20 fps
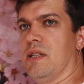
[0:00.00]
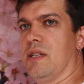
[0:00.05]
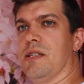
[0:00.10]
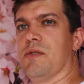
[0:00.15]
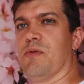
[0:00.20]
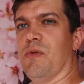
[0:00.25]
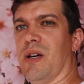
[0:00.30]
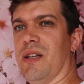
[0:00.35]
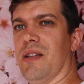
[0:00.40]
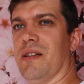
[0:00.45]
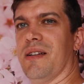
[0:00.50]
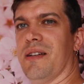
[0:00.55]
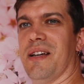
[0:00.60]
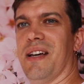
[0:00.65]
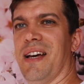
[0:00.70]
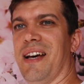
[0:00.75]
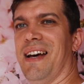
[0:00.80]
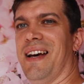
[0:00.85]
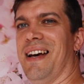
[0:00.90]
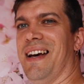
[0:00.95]
This one
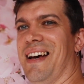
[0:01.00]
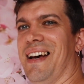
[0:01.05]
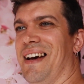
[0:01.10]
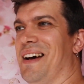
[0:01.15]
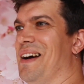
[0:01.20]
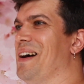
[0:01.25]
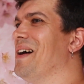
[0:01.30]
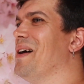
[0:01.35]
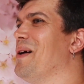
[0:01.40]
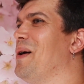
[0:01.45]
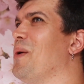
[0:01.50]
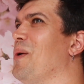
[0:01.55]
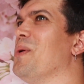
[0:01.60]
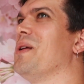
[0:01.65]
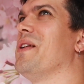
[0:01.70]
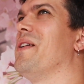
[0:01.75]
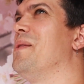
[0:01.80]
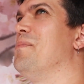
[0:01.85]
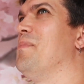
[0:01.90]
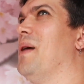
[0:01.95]

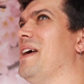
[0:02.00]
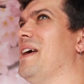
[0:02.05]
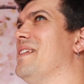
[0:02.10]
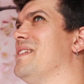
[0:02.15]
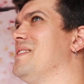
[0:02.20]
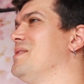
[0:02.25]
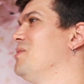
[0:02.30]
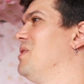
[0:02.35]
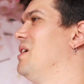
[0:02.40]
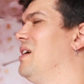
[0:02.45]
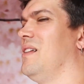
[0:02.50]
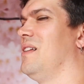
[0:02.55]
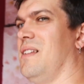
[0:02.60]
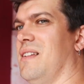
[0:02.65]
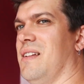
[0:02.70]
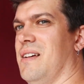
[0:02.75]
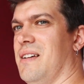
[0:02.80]
will repaint as well.